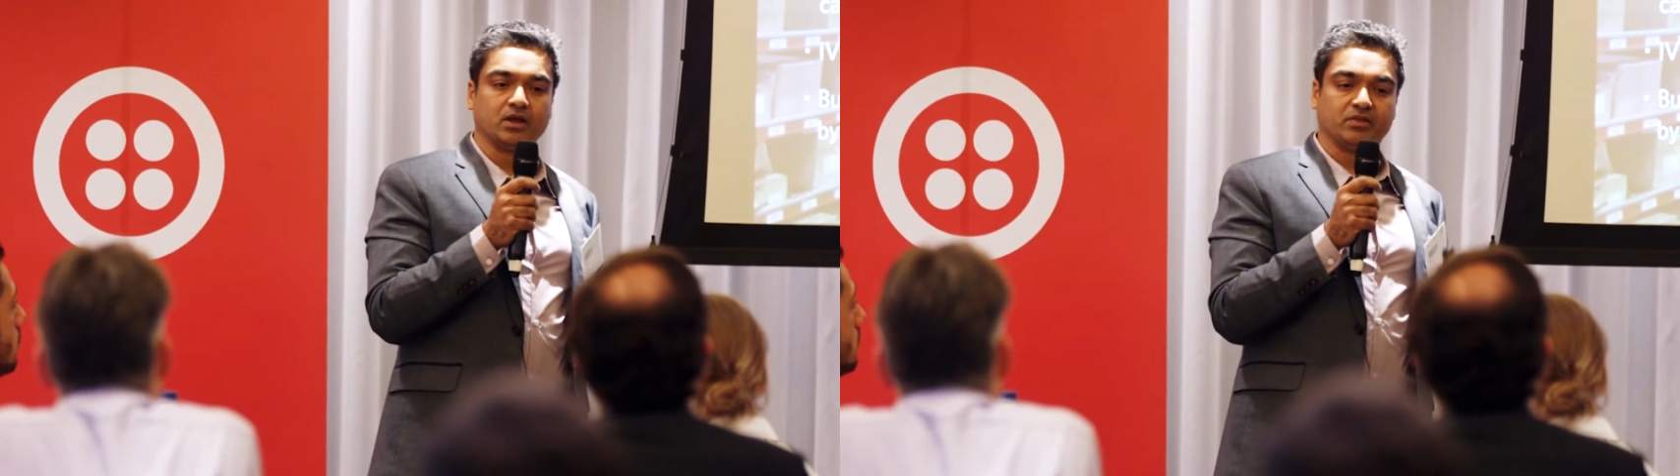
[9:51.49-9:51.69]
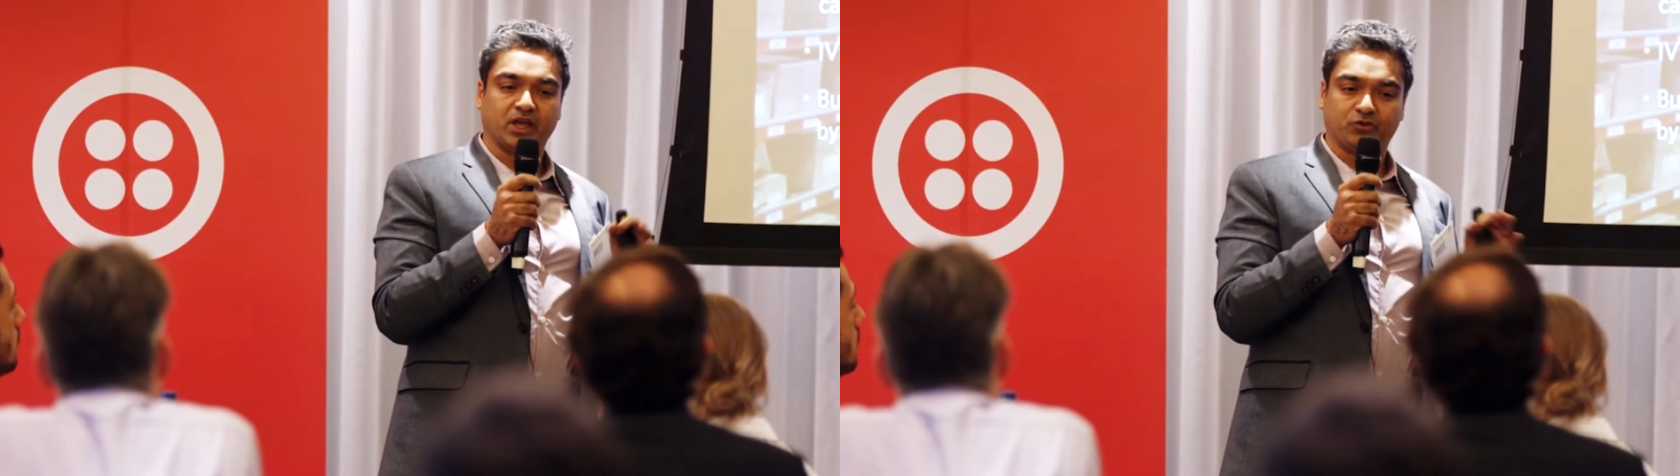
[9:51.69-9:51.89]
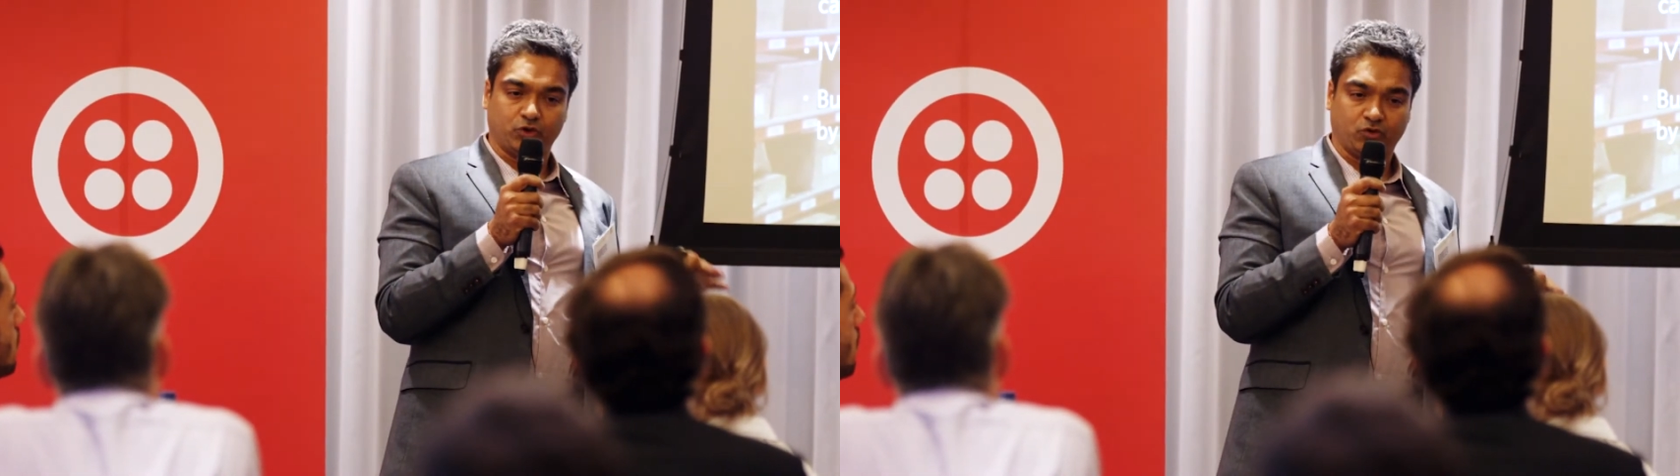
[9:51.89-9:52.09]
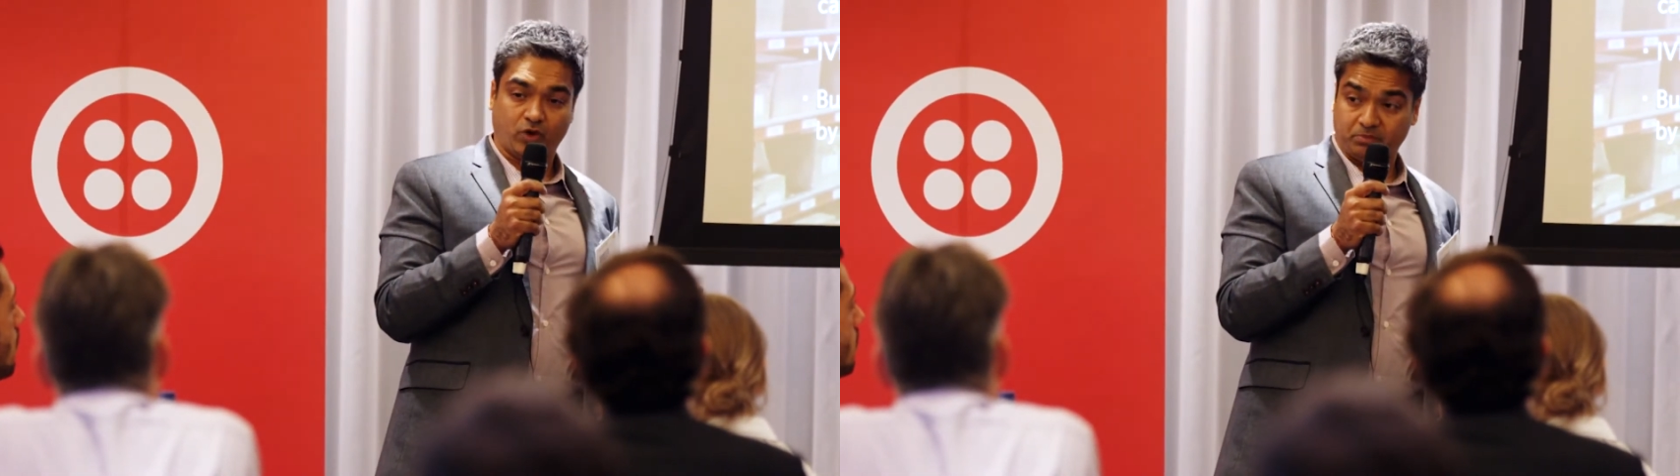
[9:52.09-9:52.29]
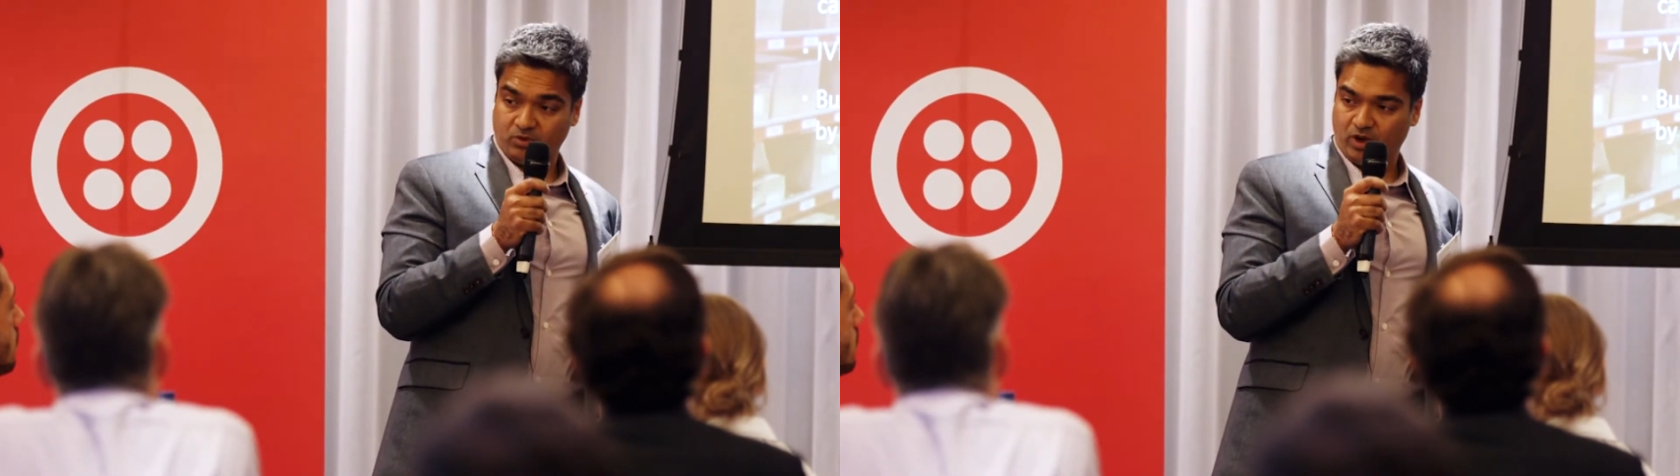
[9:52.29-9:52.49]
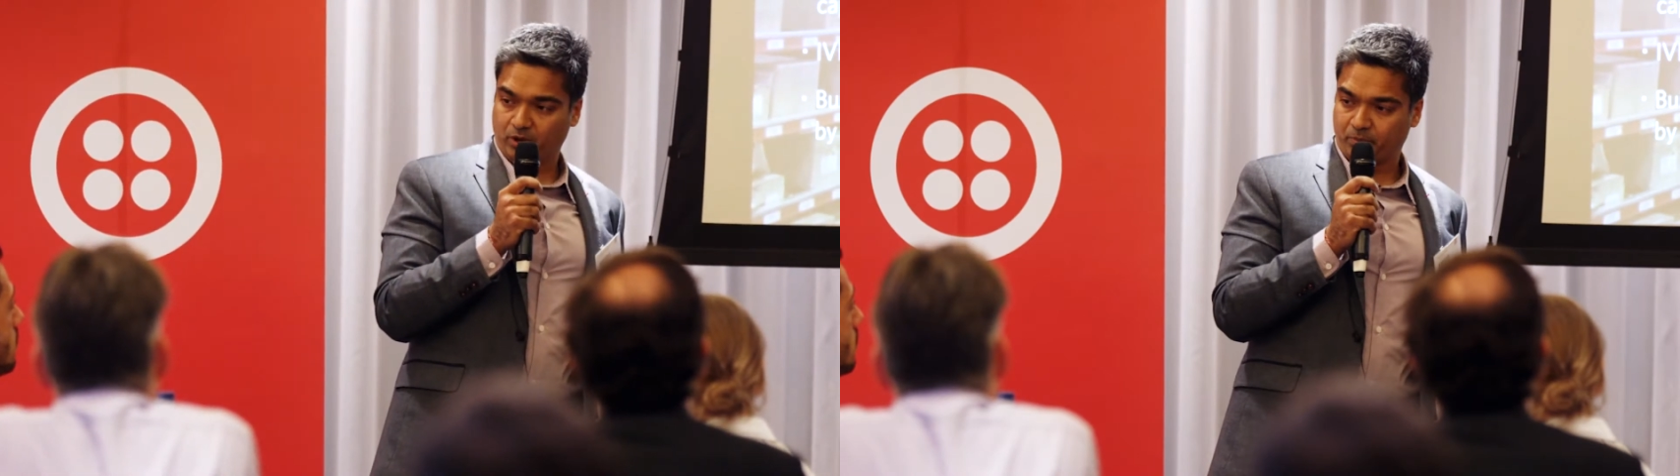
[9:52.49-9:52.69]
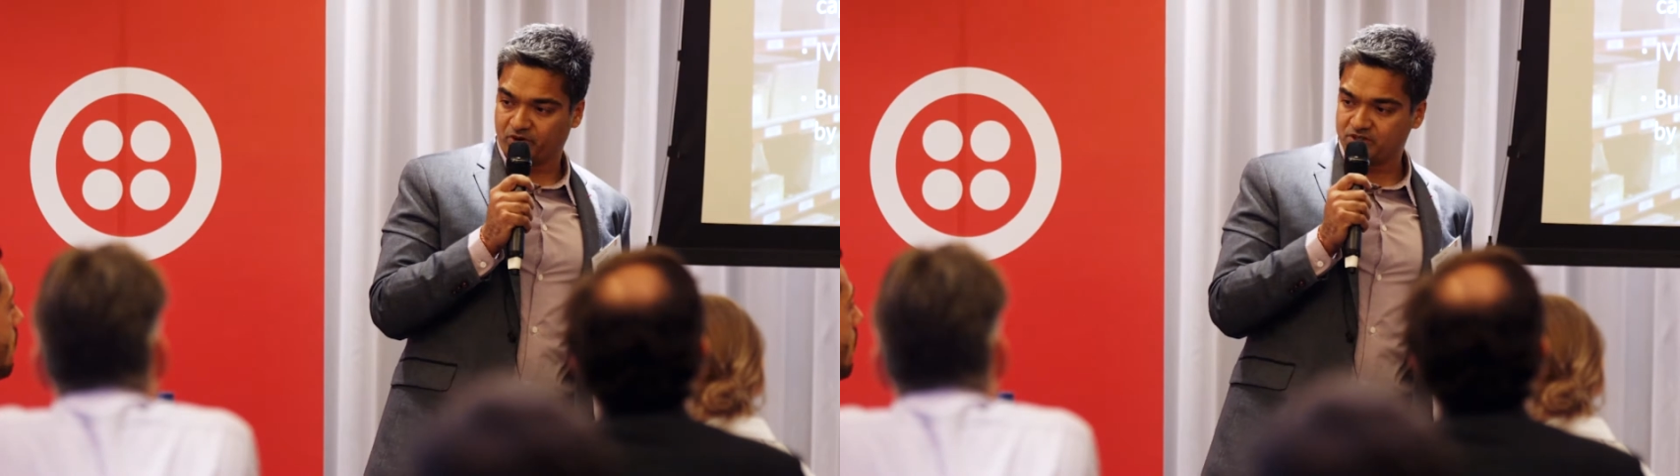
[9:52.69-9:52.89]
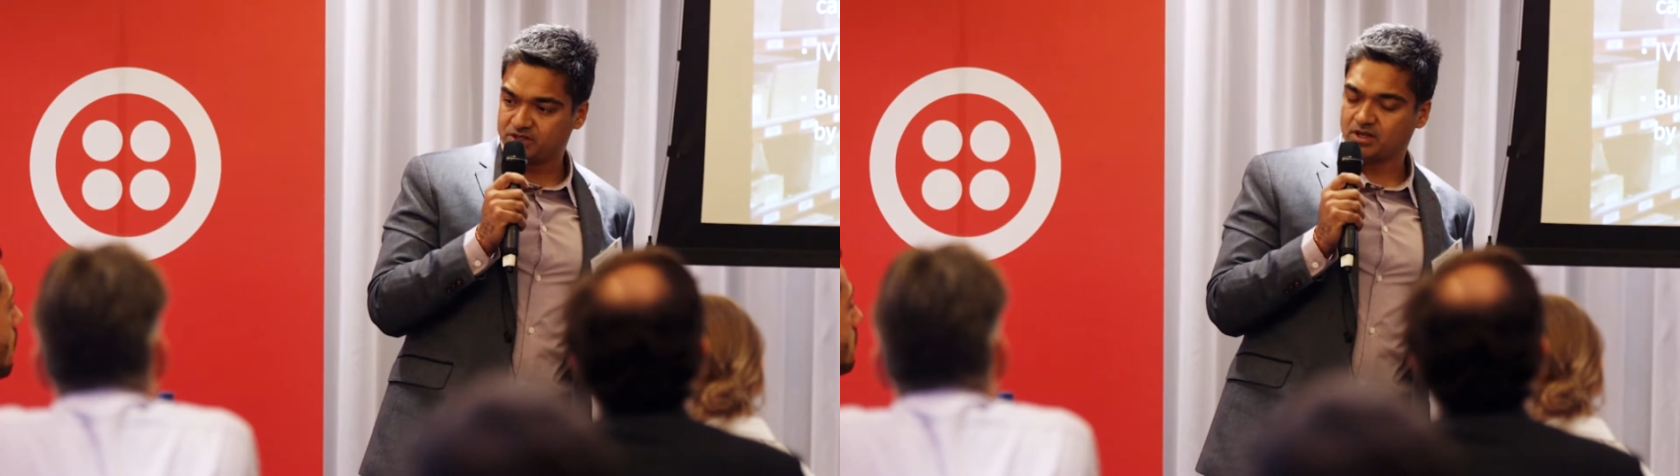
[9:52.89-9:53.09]
They had few web
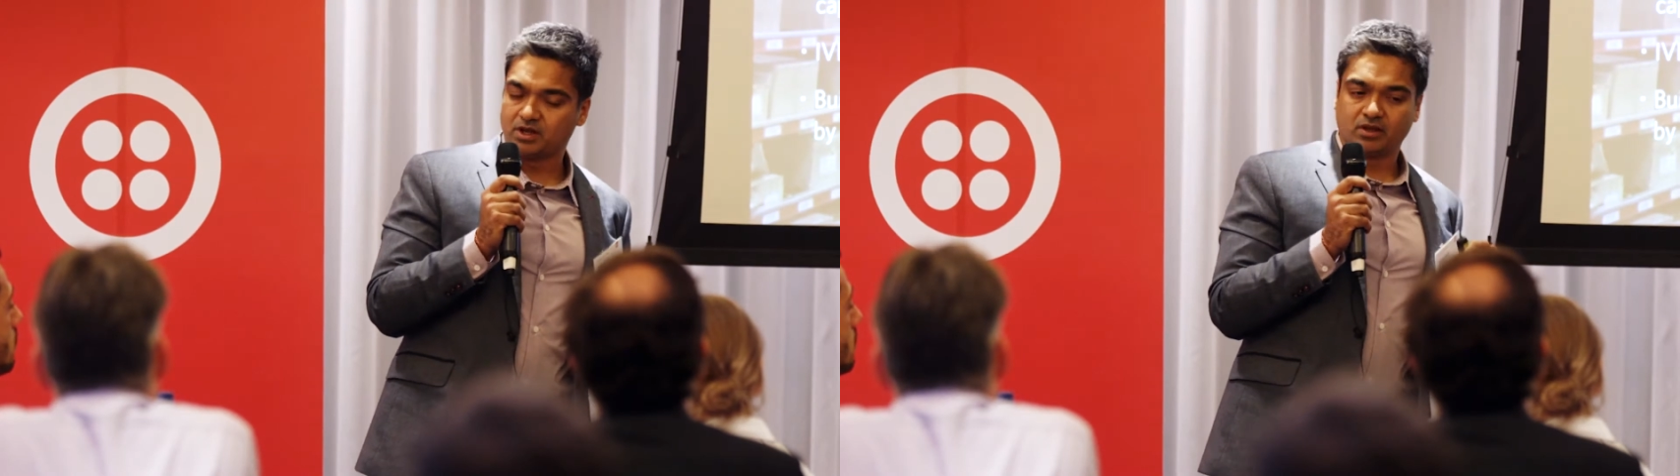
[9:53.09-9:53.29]
developers